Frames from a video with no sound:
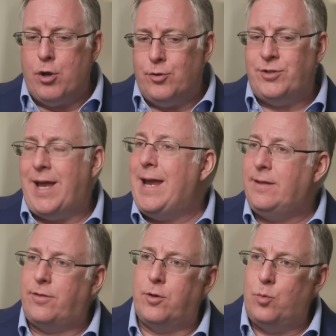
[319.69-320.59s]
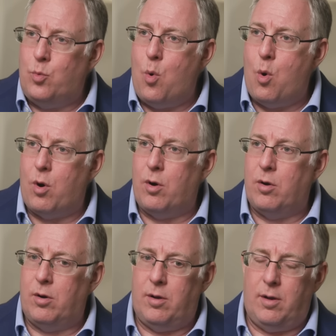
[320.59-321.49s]
you saying that the
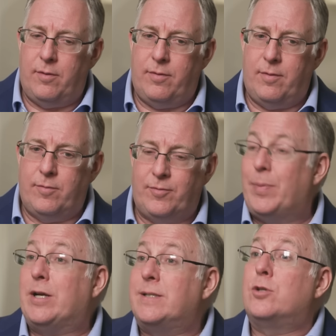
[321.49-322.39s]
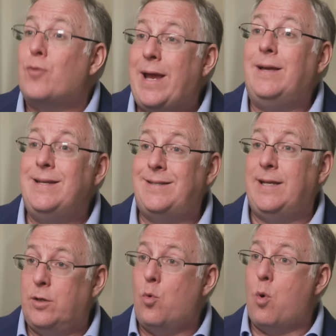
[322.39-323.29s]
war, because Israelis
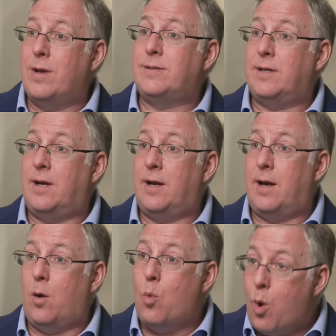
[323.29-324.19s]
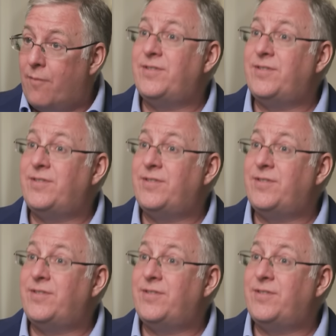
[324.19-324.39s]
see the war as a war of